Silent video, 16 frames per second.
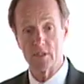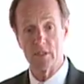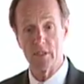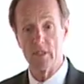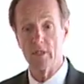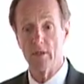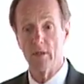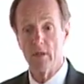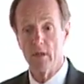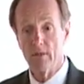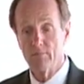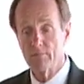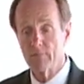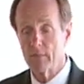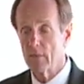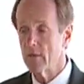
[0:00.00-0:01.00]
comes
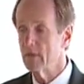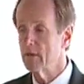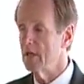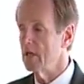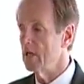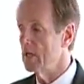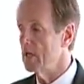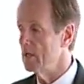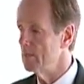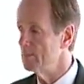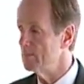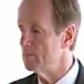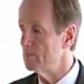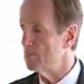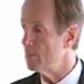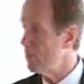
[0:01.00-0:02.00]

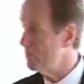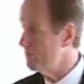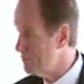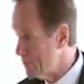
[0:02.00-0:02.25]
the